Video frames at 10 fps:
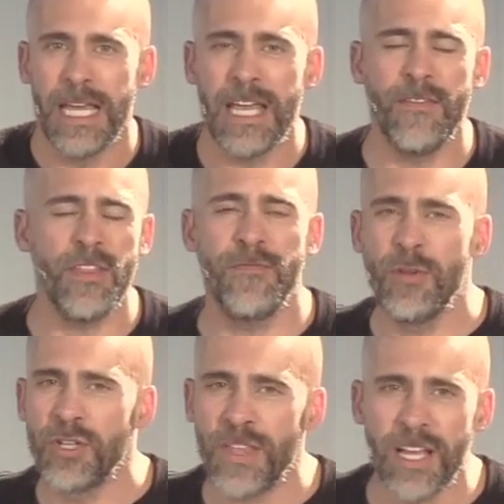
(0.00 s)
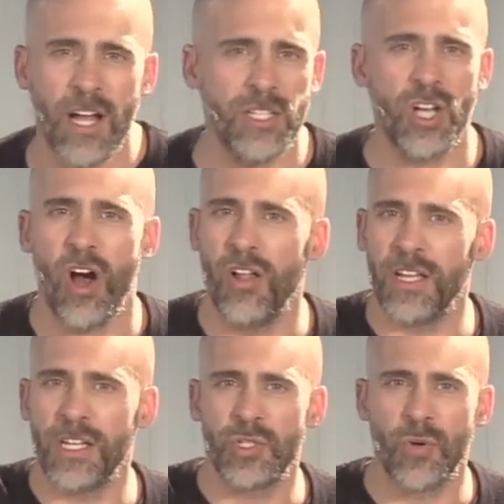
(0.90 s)
Even the future that God's
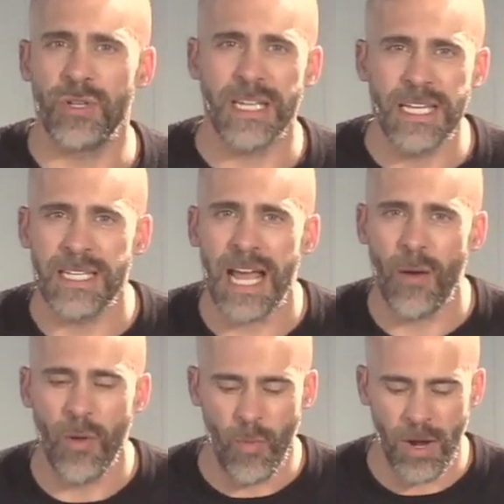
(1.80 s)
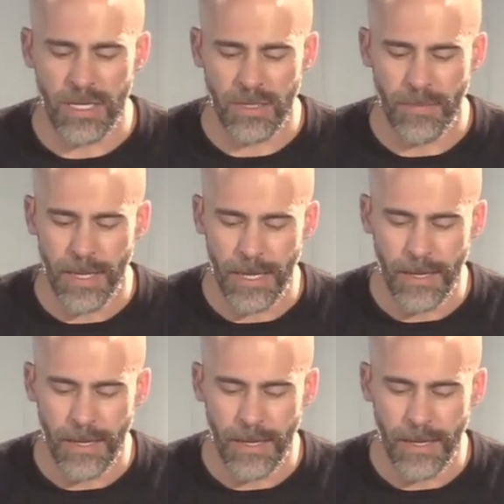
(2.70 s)
calling us towards isn't how we want it to be.